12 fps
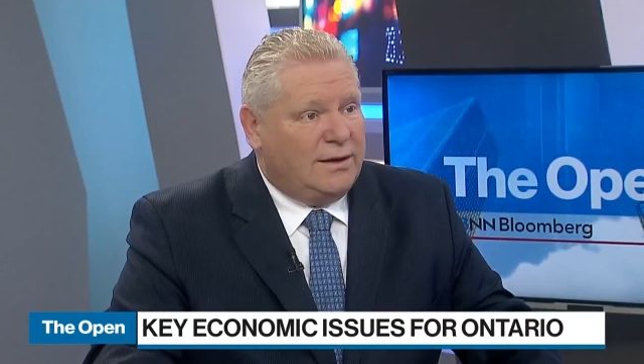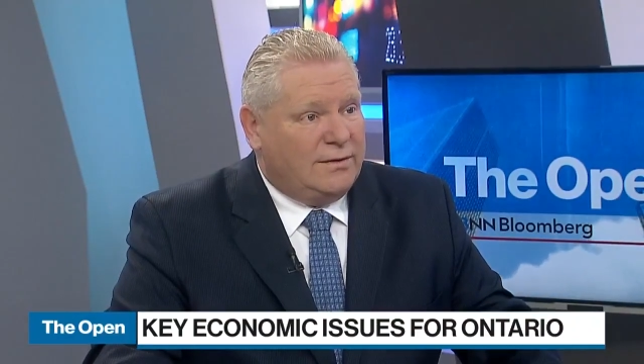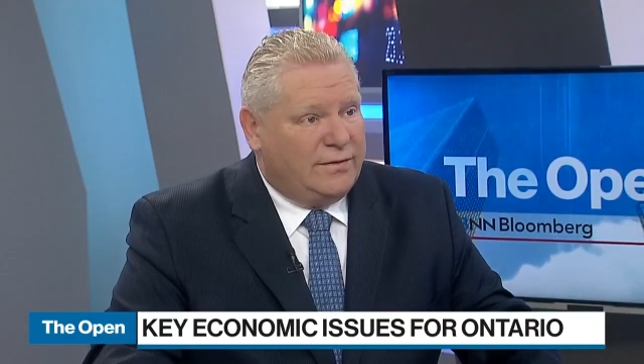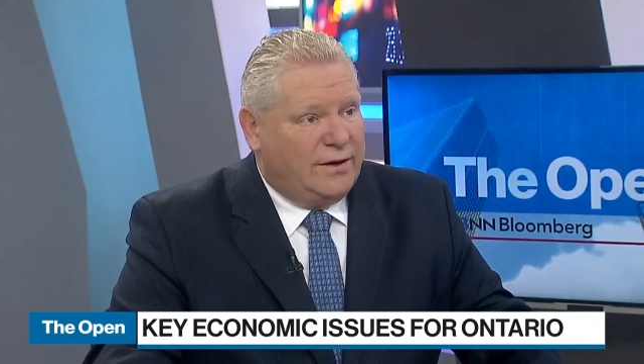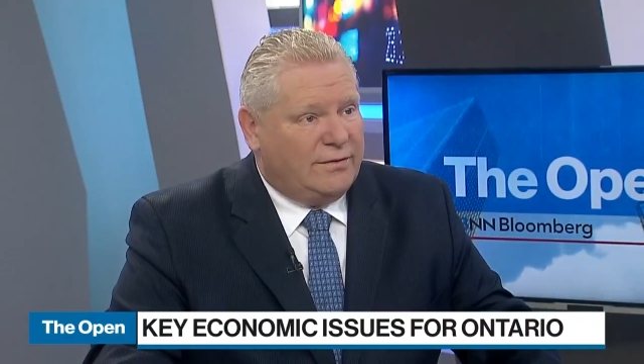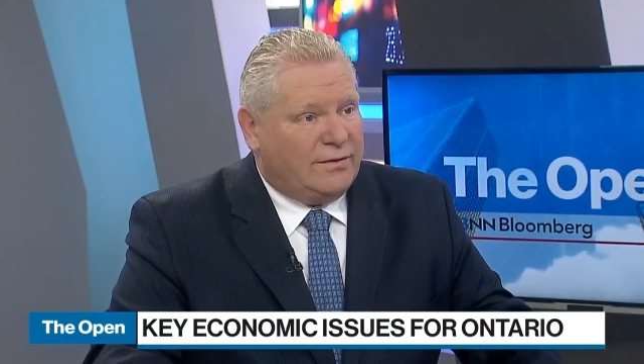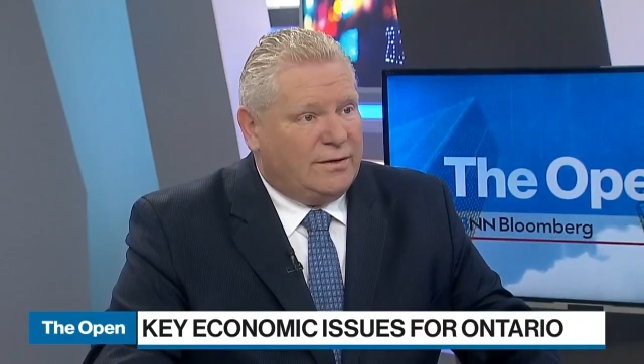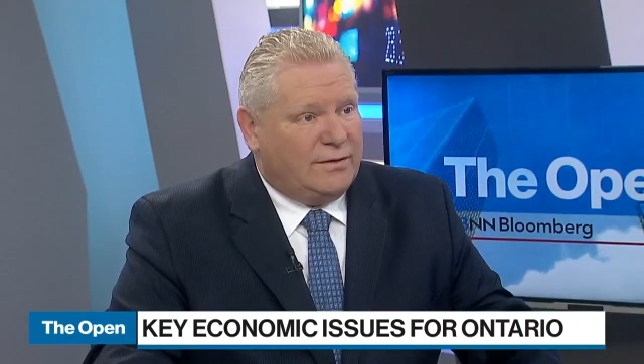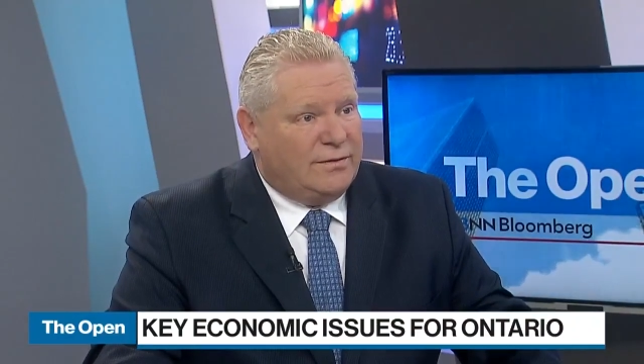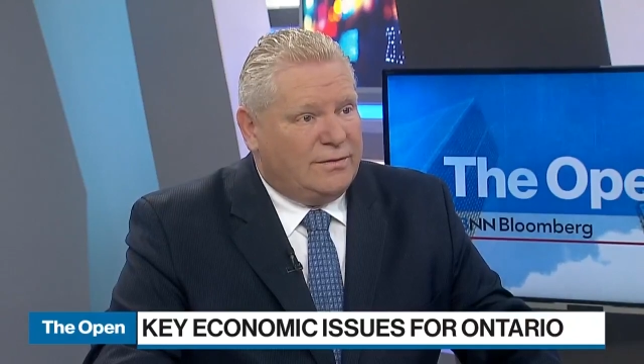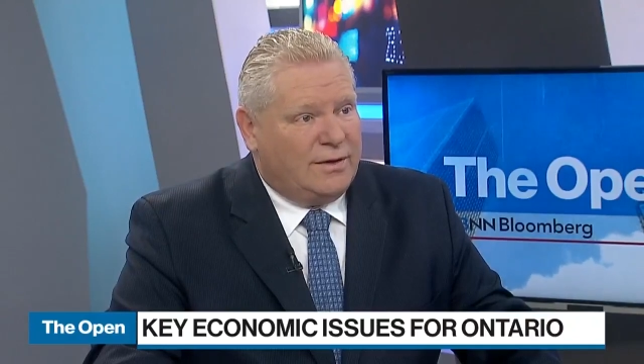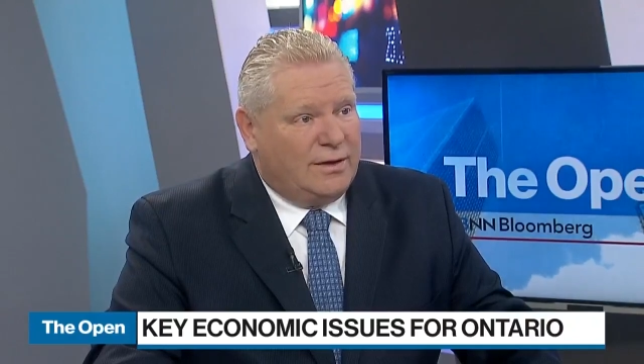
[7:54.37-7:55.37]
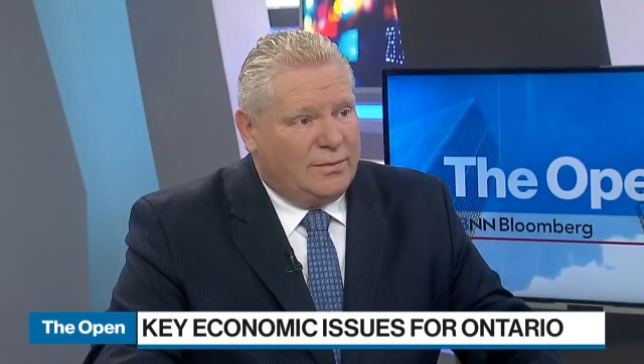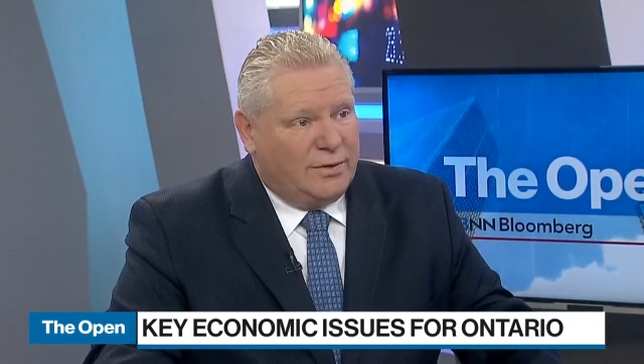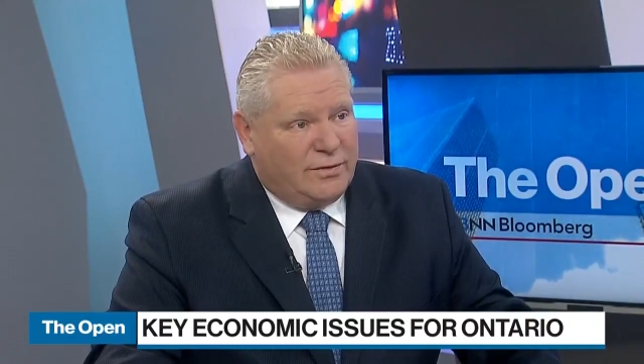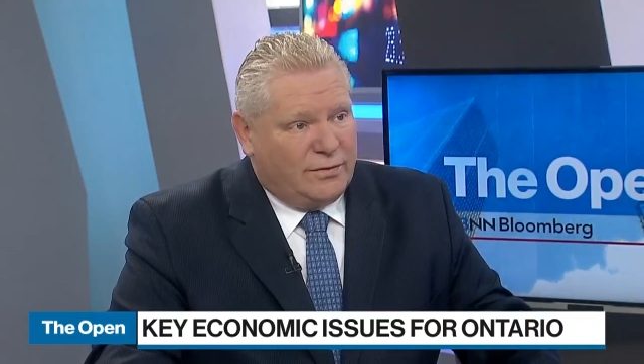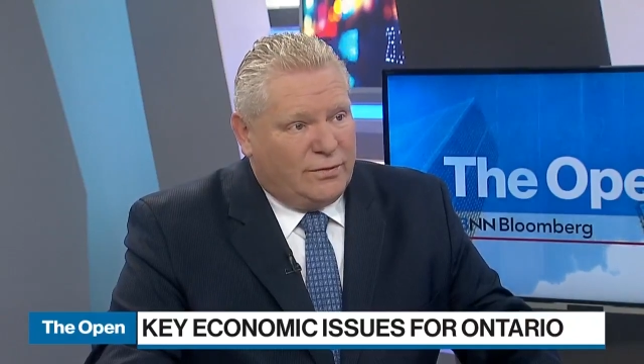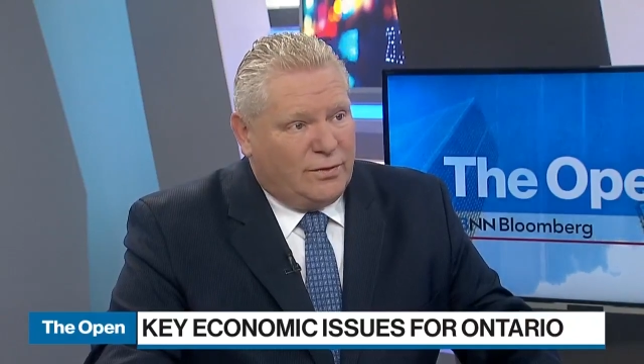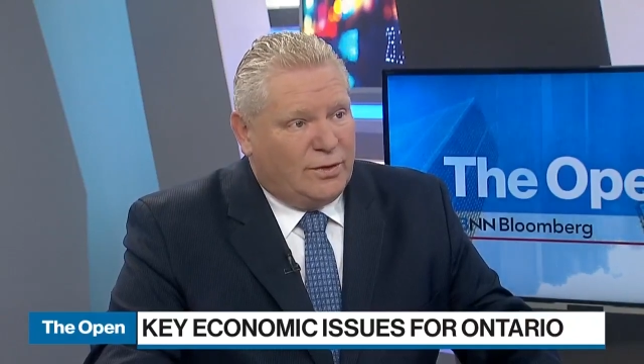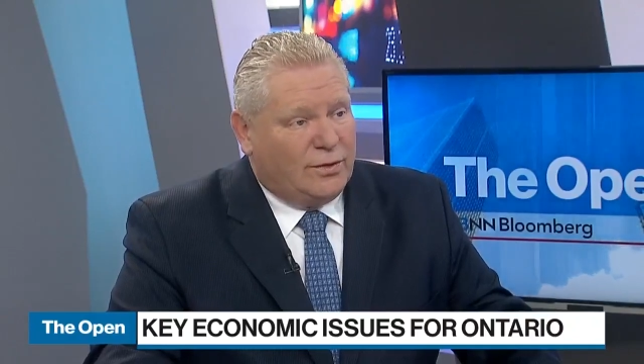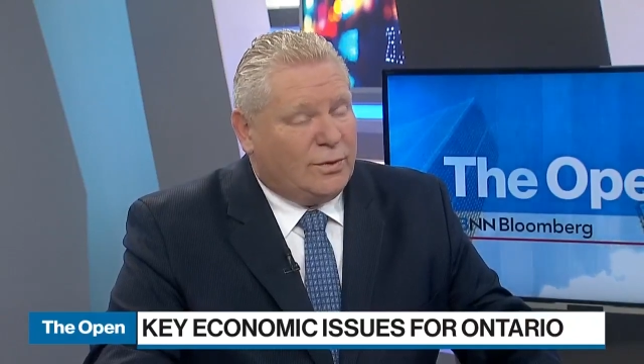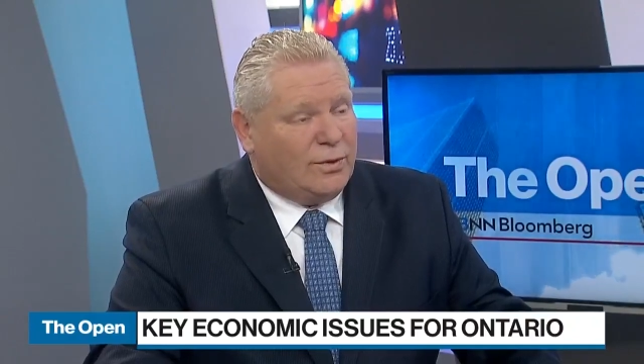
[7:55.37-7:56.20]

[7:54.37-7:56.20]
in favor of moving forward.